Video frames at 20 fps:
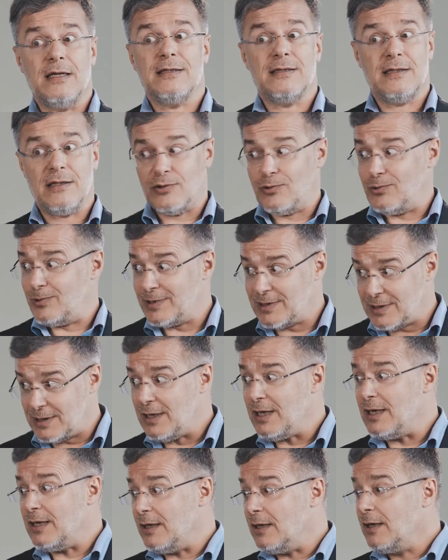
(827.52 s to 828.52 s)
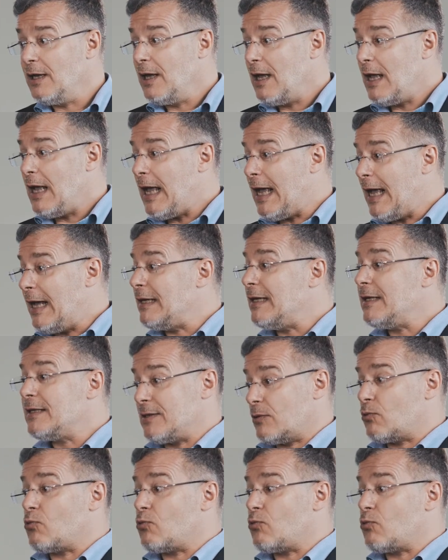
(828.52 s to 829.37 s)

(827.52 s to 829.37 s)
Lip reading: it's here to stay. And it